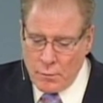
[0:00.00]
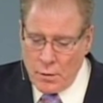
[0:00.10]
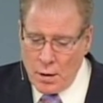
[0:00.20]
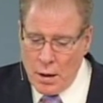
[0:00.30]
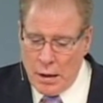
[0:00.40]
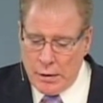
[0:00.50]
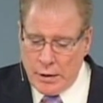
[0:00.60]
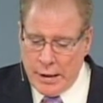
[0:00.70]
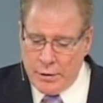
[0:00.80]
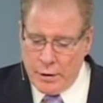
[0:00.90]
Uh,
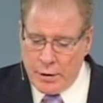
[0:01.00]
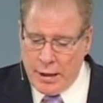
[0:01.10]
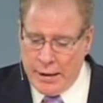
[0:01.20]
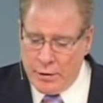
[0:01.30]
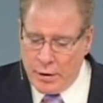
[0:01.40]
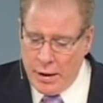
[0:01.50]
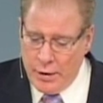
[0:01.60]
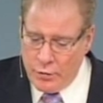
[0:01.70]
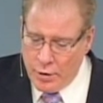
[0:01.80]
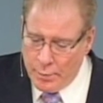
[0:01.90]
take, take the
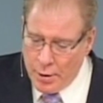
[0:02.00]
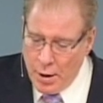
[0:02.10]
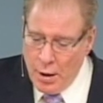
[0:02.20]
kingship.